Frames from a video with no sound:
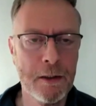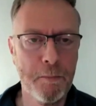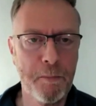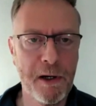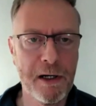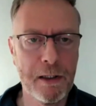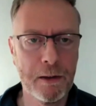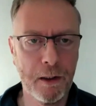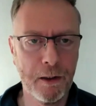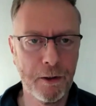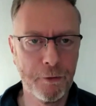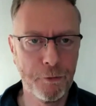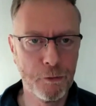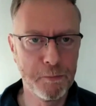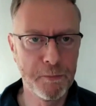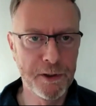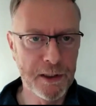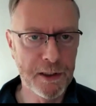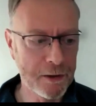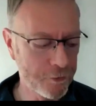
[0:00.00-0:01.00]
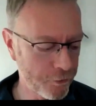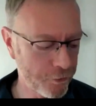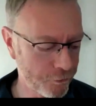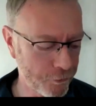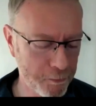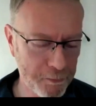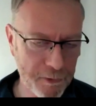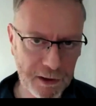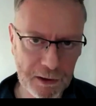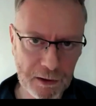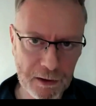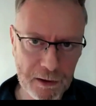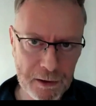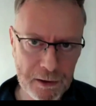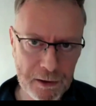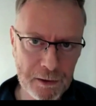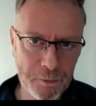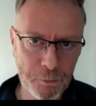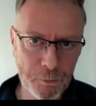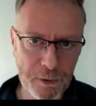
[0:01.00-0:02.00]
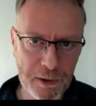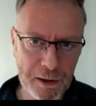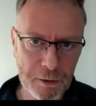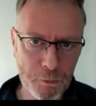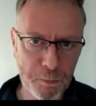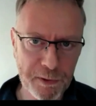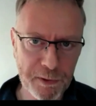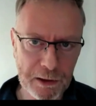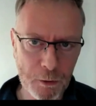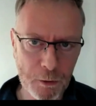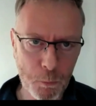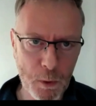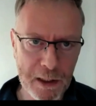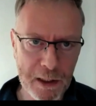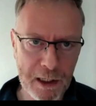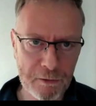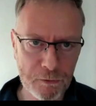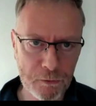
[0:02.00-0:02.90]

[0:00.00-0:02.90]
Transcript: pile a load of money into something without being aware,